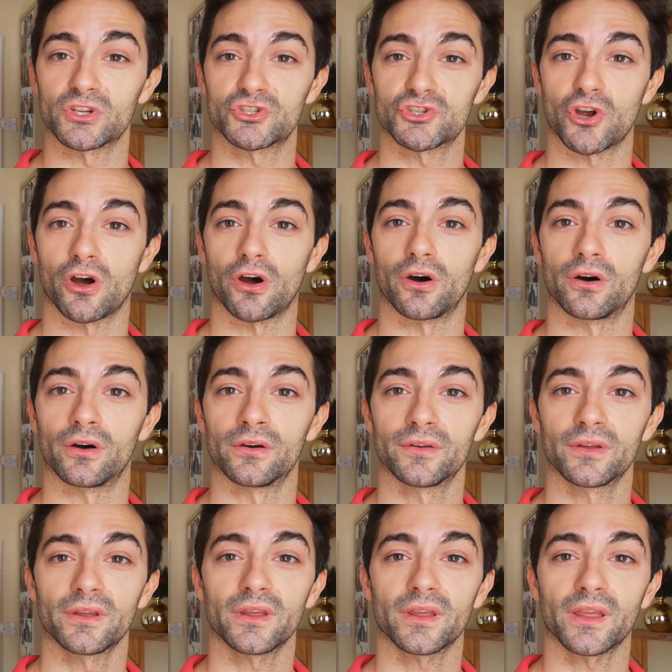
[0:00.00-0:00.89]
which
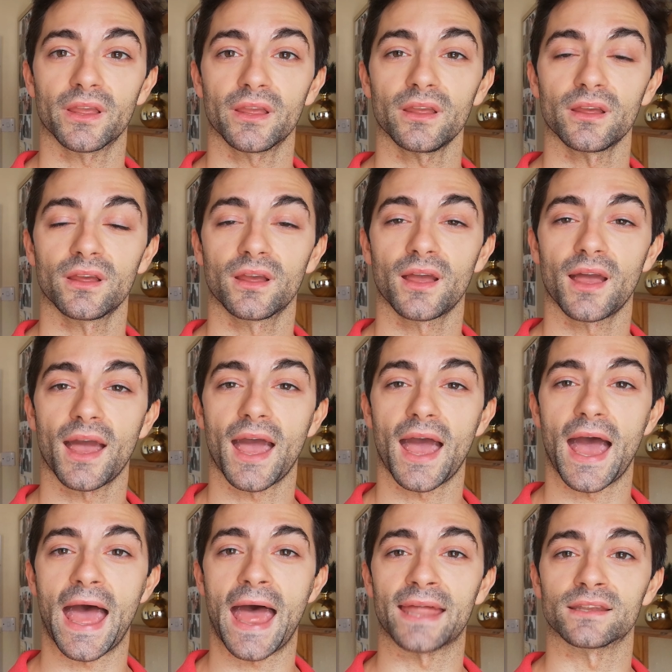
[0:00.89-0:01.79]
are I
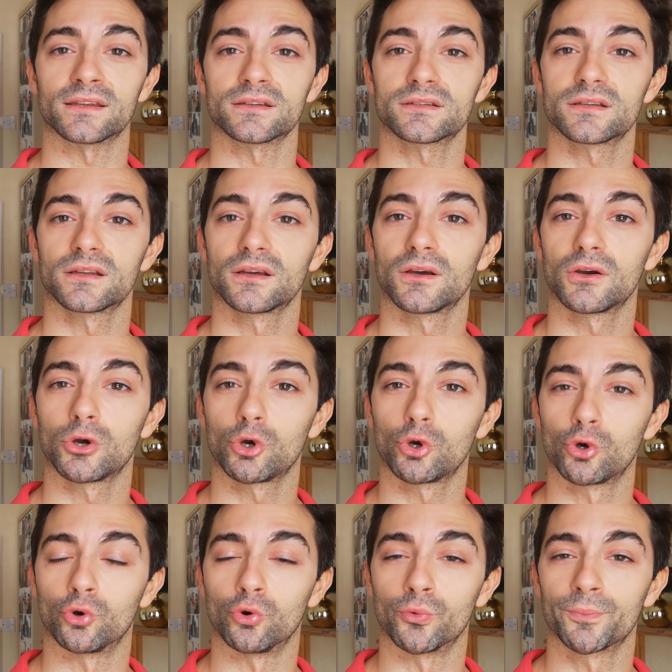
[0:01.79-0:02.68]
and
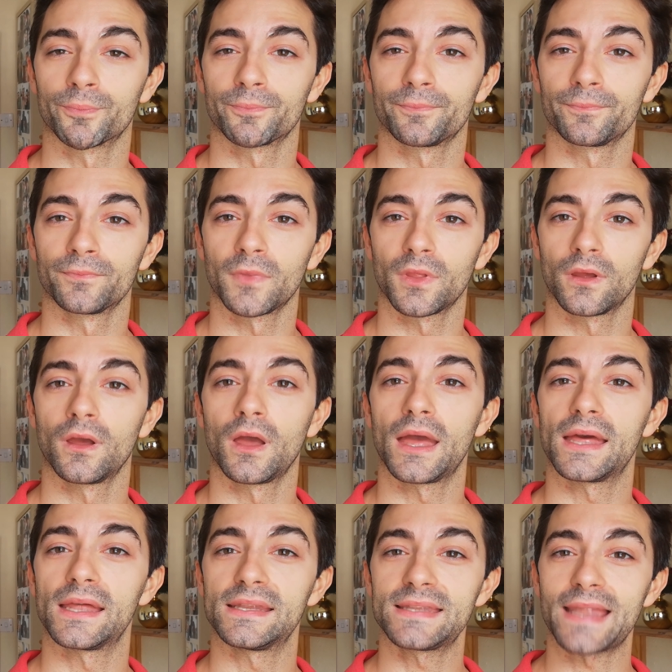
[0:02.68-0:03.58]
U.
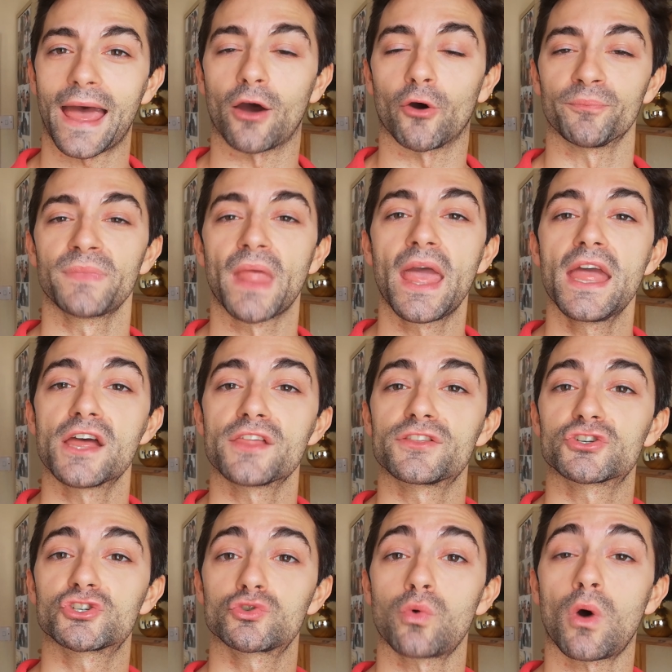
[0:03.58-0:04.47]
Now,
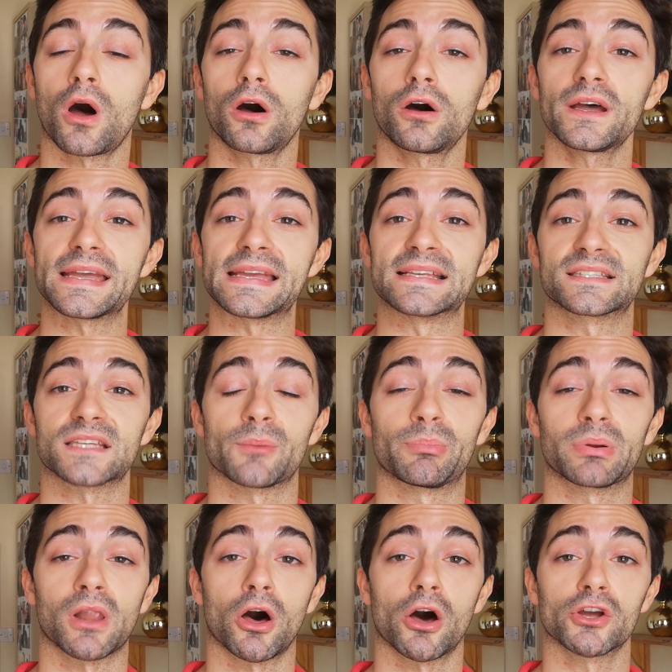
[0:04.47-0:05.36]
the schwa is
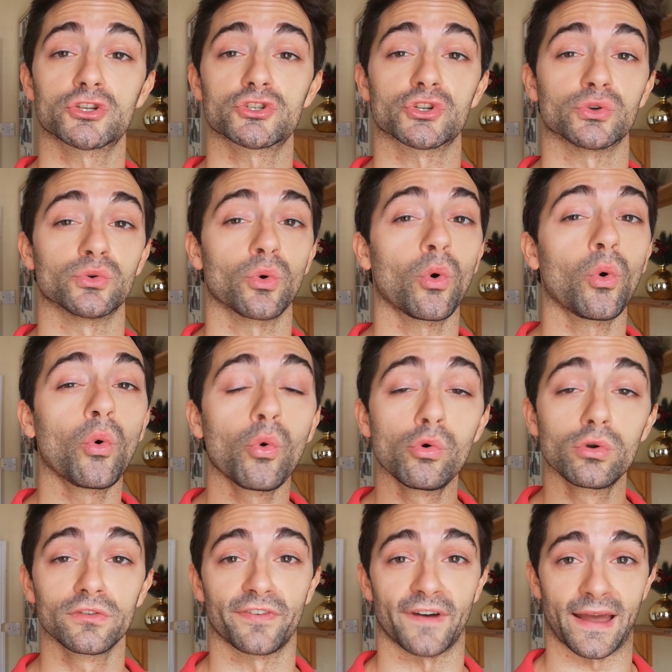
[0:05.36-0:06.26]
applied to
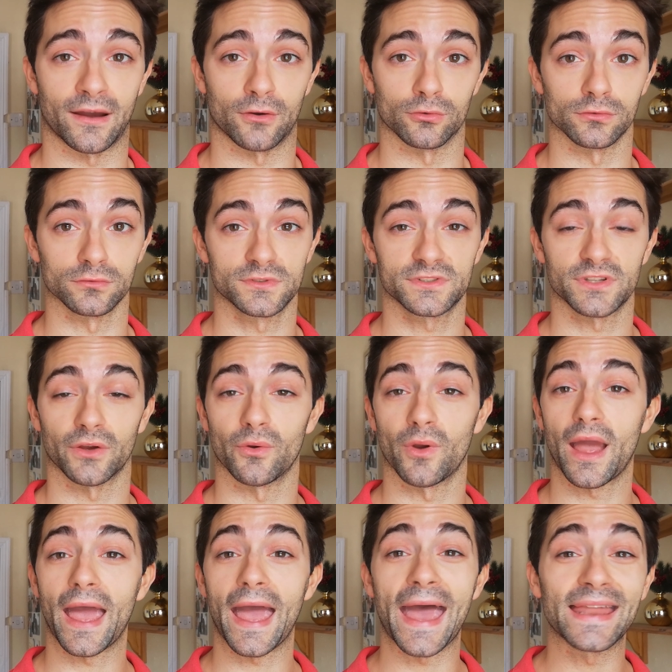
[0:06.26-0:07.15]
all vowels,
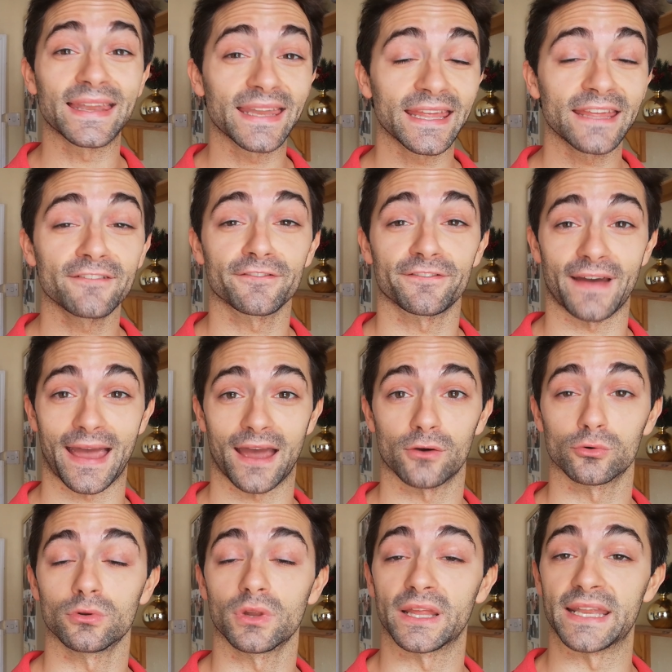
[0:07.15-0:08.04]
so any
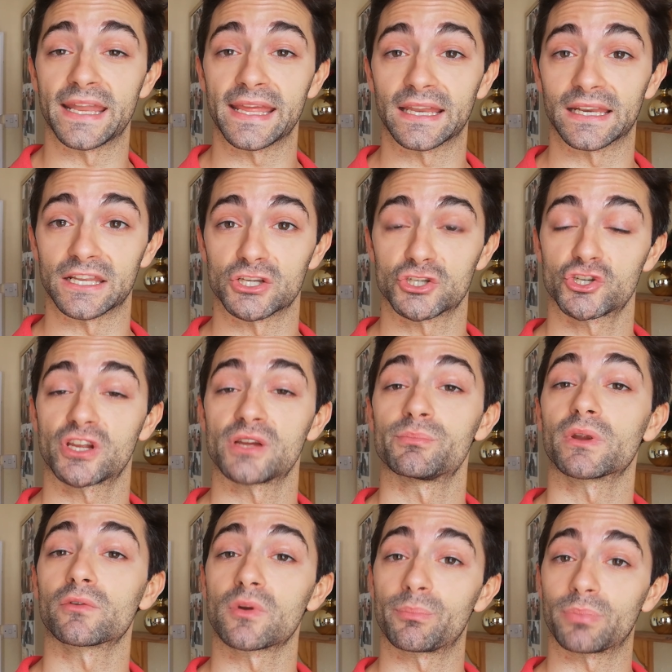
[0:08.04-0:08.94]
vowel in English
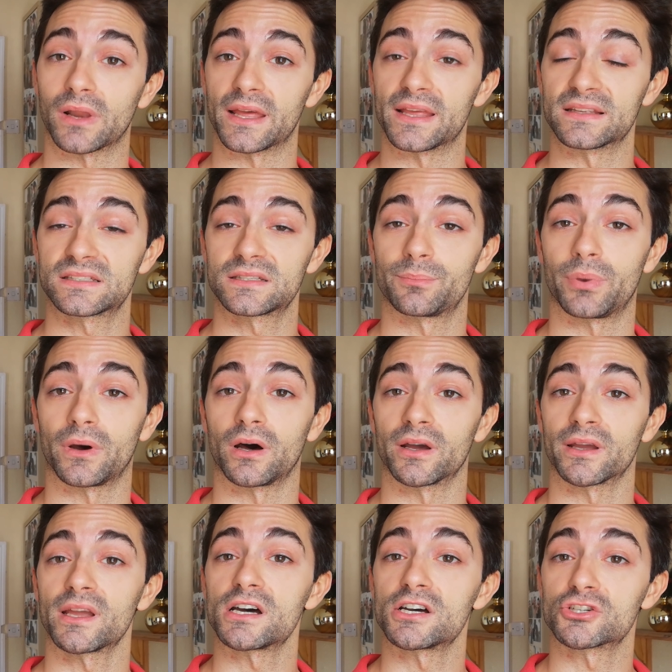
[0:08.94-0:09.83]
can be replaced
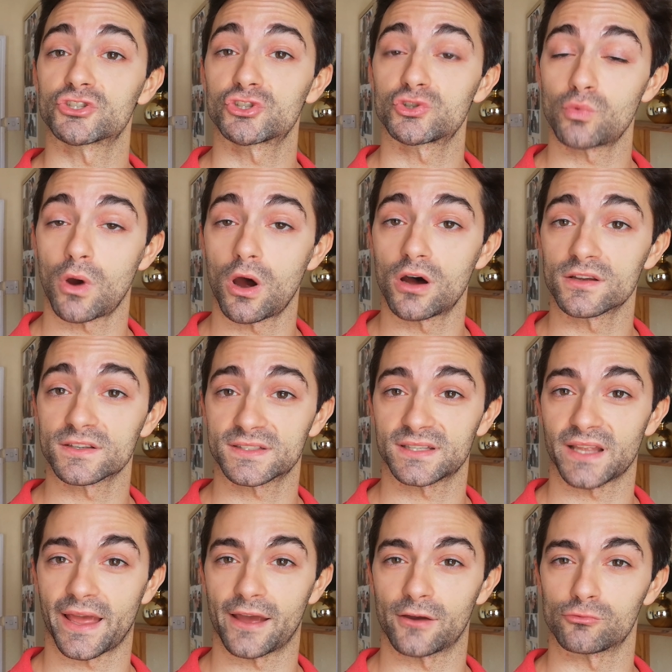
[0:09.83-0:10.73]
by a schwa
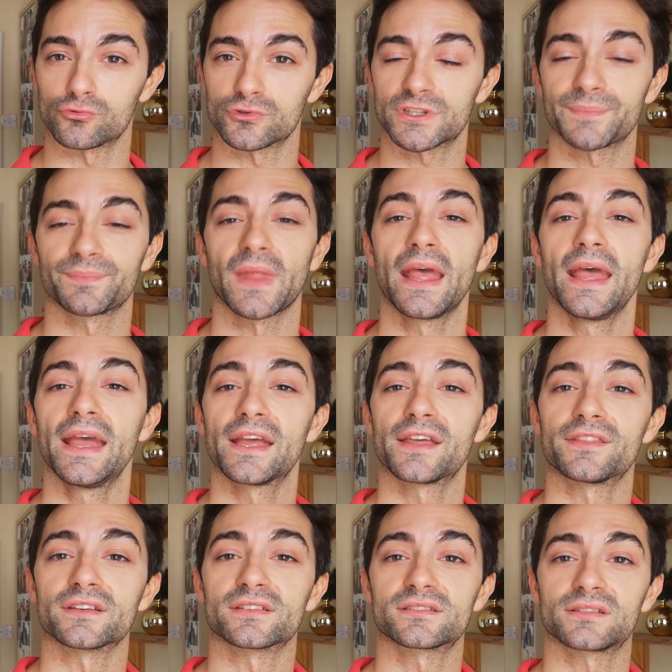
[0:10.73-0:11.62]
sound.
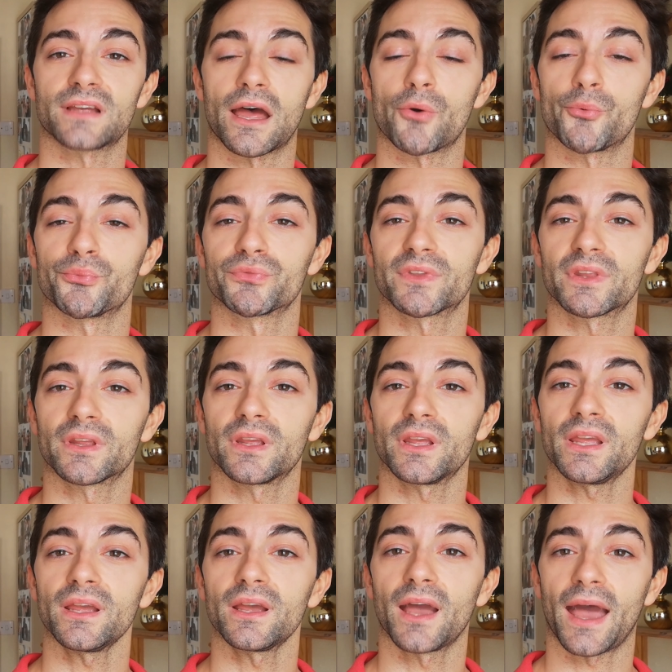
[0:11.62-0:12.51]
The sound
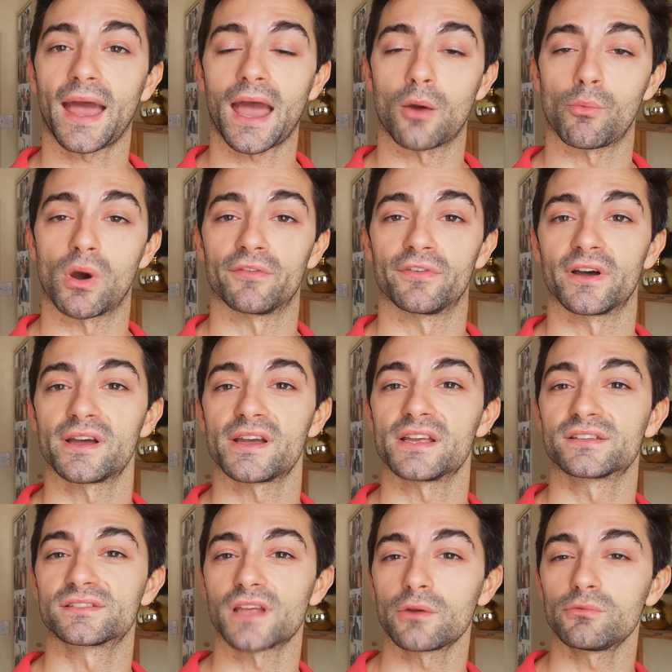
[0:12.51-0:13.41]
I, however,
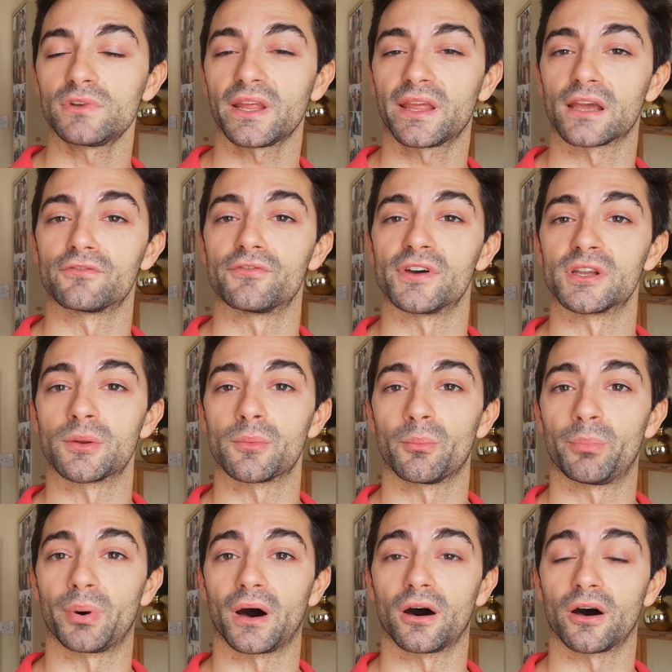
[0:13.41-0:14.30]
is only given
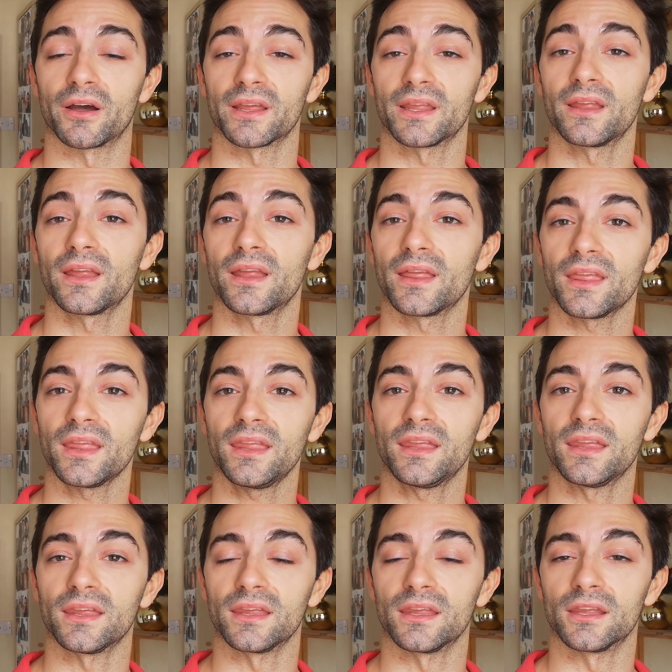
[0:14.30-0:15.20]
by
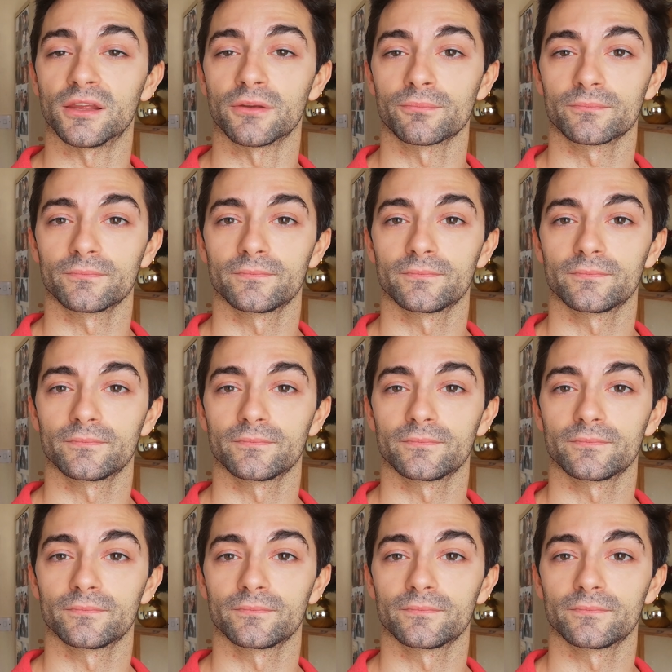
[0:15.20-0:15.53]
E,